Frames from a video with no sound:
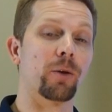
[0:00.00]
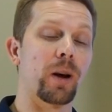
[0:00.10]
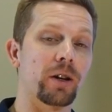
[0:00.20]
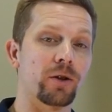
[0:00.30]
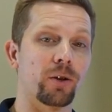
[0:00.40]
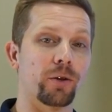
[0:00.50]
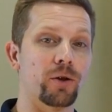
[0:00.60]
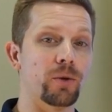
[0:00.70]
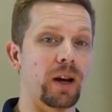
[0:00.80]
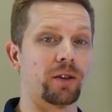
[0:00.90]
of registers
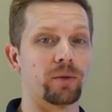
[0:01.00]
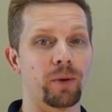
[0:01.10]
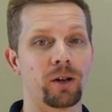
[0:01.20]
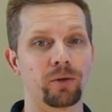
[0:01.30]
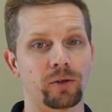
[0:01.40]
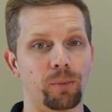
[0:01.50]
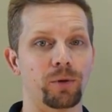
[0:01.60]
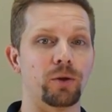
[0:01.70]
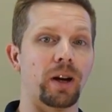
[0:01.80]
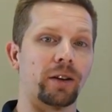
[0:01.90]
do XML,
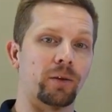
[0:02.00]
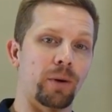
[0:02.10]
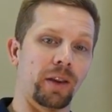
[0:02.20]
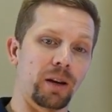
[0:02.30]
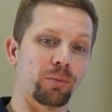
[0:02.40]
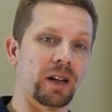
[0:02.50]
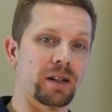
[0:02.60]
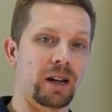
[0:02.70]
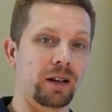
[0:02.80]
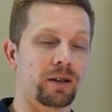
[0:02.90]
some do XML and
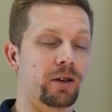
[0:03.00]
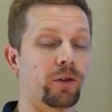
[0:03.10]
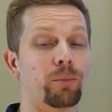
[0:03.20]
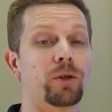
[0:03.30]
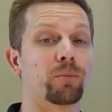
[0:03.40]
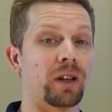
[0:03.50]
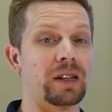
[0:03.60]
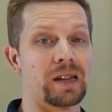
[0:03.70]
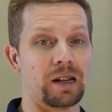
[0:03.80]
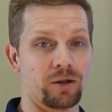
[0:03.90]
plain text, some do
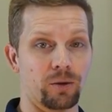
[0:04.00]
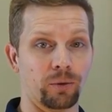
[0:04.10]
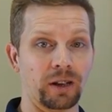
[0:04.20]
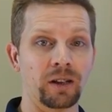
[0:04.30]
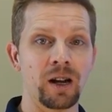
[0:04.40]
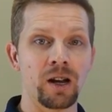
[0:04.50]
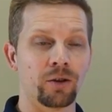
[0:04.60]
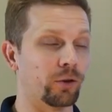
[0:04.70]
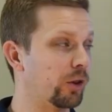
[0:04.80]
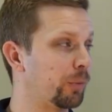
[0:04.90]
plain text only.
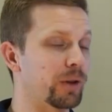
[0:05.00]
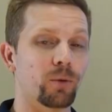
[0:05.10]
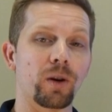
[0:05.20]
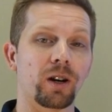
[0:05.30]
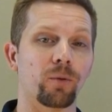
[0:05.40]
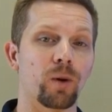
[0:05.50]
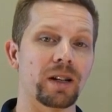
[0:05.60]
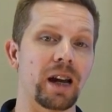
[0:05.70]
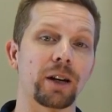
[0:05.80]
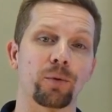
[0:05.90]
So just be aware of
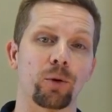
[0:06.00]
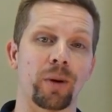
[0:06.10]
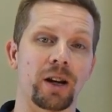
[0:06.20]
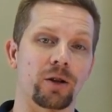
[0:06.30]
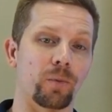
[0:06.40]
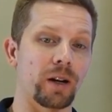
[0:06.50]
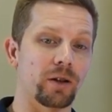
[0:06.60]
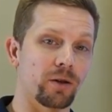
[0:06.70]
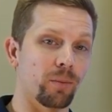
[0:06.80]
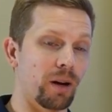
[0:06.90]
what data format your
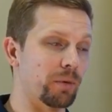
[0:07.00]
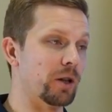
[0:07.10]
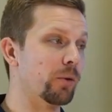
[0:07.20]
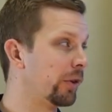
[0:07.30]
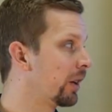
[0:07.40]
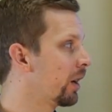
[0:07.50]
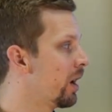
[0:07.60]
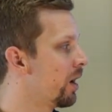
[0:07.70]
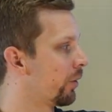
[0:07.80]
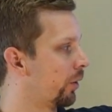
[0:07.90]
register might be using
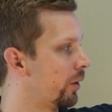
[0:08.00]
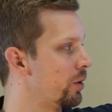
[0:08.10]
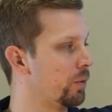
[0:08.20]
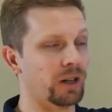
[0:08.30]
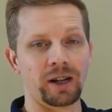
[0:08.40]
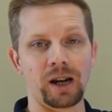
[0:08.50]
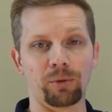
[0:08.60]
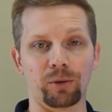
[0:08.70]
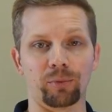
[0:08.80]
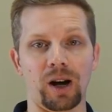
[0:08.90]
so that you can
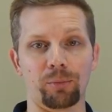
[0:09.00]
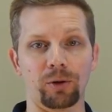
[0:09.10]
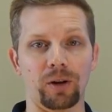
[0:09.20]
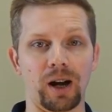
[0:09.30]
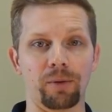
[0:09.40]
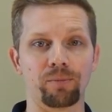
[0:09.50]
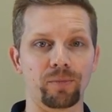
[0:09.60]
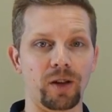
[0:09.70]
enable the proper,